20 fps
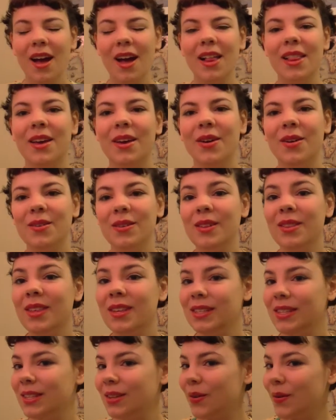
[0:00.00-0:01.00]
Hello,
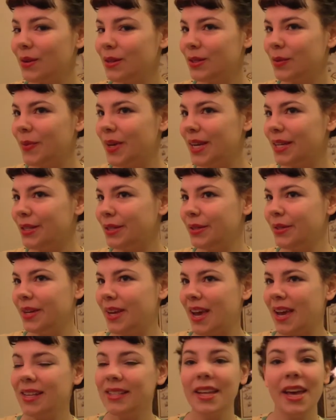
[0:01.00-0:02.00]
this is going to be
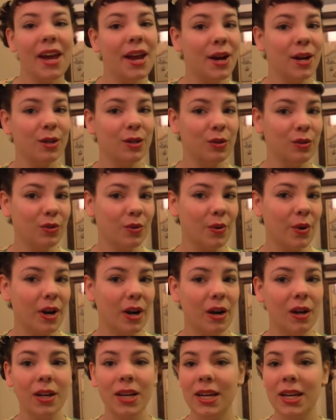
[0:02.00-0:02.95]
today's hair tutorial.